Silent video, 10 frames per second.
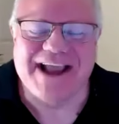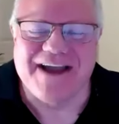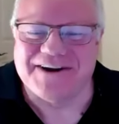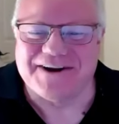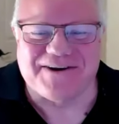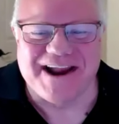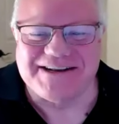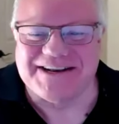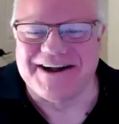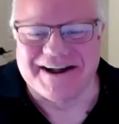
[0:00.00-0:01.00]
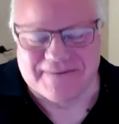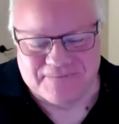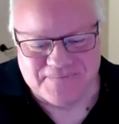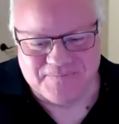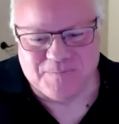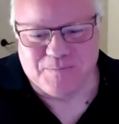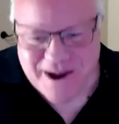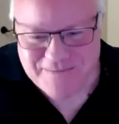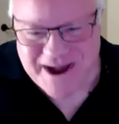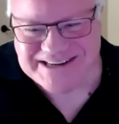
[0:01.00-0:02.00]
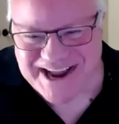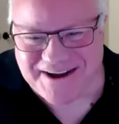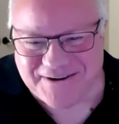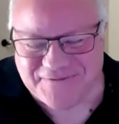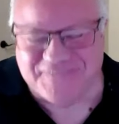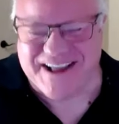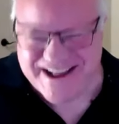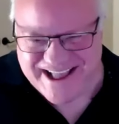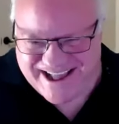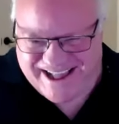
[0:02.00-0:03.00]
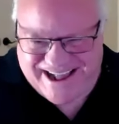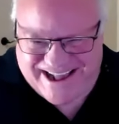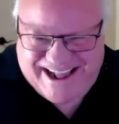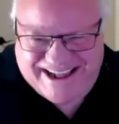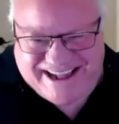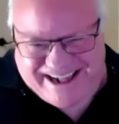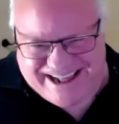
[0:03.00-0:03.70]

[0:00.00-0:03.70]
was having a great time by myself. Oh,